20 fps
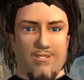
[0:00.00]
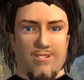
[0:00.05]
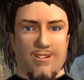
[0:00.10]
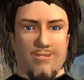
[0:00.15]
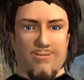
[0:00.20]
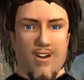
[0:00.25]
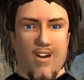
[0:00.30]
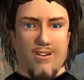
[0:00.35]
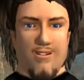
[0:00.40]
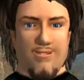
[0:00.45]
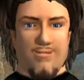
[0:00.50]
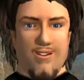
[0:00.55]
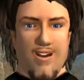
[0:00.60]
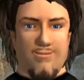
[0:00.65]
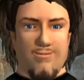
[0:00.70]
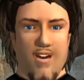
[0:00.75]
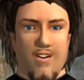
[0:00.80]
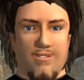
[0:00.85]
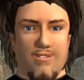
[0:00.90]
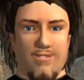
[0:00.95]
quick guide
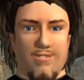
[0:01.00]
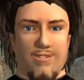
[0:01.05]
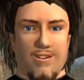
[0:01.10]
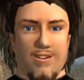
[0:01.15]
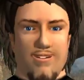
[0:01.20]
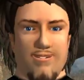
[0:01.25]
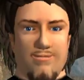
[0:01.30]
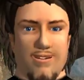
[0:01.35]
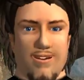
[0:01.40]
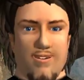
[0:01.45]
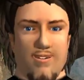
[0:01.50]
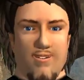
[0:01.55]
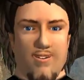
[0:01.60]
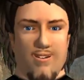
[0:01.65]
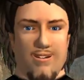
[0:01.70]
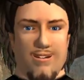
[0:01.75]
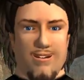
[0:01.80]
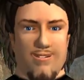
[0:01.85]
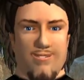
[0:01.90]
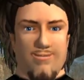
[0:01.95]
on how to animate
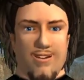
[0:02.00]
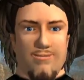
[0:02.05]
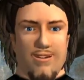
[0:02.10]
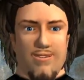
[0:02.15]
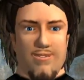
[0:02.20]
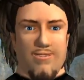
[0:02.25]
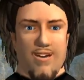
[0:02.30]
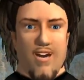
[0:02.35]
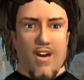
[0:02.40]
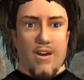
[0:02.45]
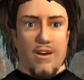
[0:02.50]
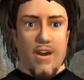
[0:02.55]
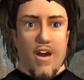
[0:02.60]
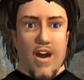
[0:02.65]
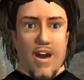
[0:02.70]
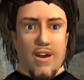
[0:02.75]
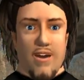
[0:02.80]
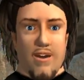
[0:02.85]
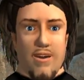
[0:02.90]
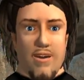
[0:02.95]
your Second Life
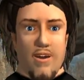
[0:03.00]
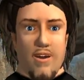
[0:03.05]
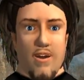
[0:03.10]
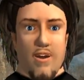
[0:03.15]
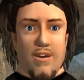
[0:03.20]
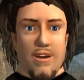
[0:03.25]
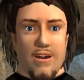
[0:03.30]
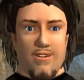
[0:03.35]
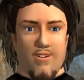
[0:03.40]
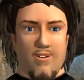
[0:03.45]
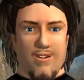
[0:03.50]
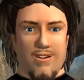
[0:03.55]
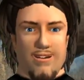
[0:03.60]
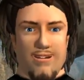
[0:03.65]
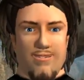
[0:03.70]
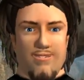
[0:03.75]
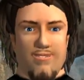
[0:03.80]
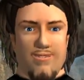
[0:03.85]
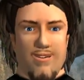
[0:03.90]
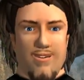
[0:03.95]
avatar with
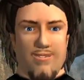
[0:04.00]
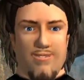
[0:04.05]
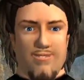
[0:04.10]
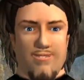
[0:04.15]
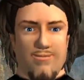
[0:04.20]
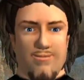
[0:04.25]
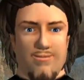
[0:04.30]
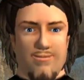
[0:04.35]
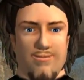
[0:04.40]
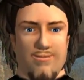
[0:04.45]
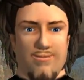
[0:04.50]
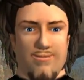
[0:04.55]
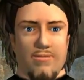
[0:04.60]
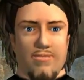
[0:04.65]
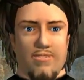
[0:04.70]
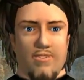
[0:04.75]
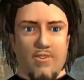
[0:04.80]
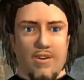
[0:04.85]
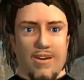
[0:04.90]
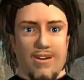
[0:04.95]
Crazy Talk.
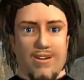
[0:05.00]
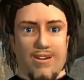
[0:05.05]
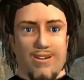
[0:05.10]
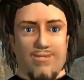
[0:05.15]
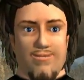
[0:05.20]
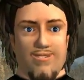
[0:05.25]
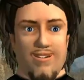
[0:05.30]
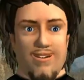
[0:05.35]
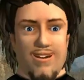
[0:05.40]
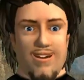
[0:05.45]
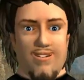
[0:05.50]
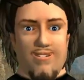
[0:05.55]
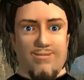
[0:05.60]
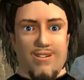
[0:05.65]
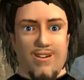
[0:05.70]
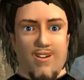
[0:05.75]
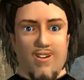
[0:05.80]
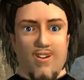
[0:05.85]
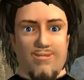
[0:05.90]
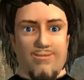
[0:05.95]
Creating an
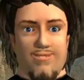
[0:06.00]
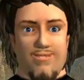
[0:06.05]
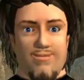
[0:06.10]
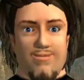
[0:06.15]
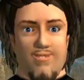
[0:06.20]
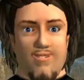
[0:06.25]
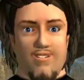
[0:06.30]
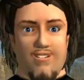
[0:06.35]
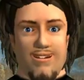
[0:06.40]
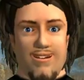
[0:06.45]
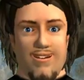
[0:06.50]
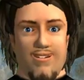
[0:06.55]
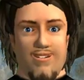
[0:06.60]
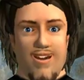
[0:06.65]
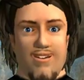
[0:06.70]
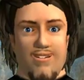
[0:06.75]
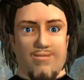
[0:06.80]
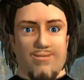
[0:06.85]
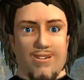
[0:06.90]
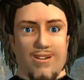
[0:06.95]
animation with Crazy
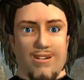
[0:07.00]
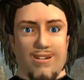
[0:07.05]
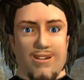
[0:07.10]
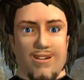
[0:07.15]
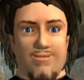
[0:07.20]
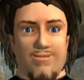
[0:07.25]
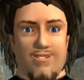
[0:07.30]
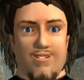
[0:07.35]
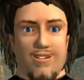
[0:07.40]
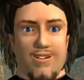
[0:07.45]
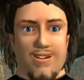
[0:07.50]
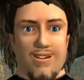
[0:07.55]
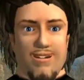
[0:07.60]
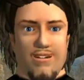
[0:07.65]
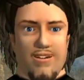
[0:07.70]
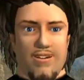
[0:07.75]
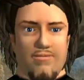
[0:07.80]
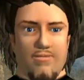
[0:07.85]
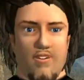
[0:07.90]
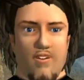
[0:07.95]
Talk using the
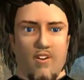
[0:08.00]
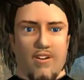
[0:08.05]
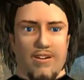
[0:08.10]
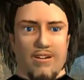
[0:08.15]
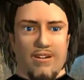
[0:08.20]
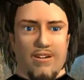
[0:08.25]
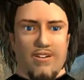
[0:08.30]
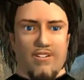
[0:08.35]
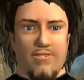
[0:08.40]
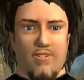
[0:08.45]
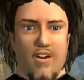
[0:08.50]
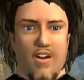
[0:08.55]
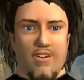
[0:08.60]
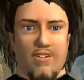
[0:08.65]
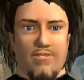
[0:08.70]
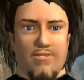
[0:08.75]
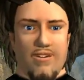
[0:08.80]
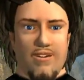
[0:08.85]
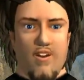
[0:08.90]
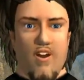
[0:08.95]
face of your Second
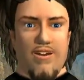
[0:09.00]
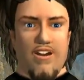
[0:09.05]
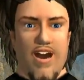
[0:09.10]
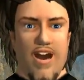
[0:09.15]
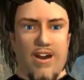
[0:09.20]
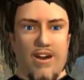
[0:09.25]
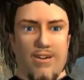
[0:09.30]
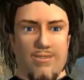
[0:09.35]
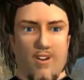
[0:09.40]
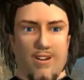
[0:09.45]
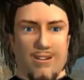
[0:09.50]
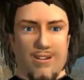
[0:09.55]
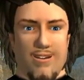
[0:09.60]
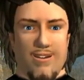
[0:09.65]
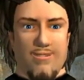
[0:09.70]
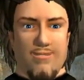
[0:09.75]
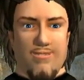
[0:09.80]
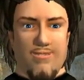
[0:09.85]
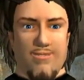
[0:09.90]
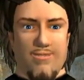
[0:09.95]
Life avatar is
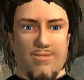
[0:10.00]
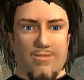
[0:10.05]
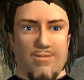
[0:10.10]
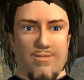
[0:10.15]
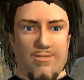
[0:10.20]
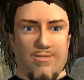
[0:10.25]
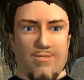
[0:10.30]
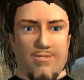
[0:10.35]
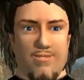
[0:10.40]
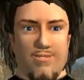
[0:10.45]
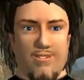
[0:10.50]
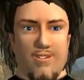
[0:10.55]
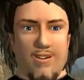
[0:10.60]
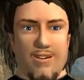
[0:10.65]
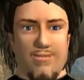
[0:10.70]
simple. We